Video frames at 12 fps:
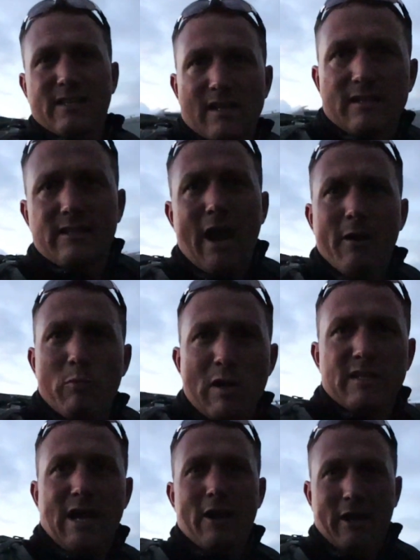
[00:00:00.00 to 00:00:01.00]
As I say, I've
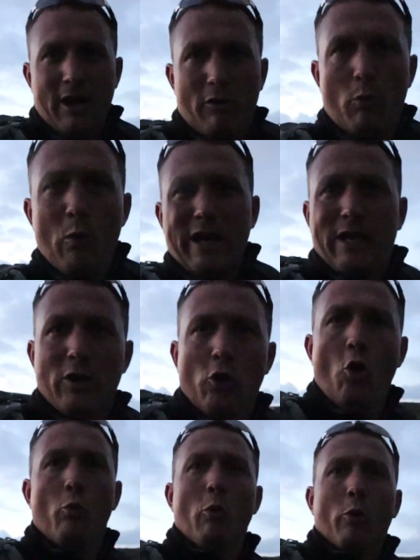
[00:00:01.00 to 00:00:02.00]
been down here a week in
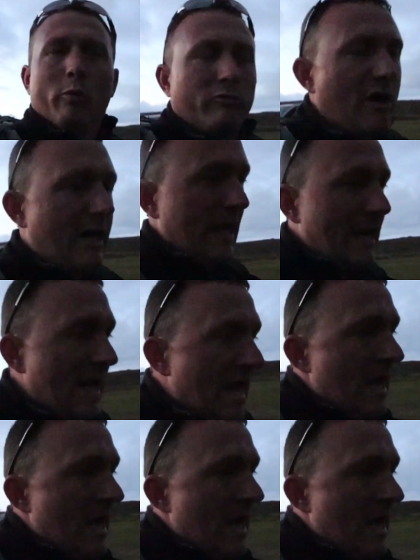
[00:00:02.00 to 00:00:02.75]
Cornwall already,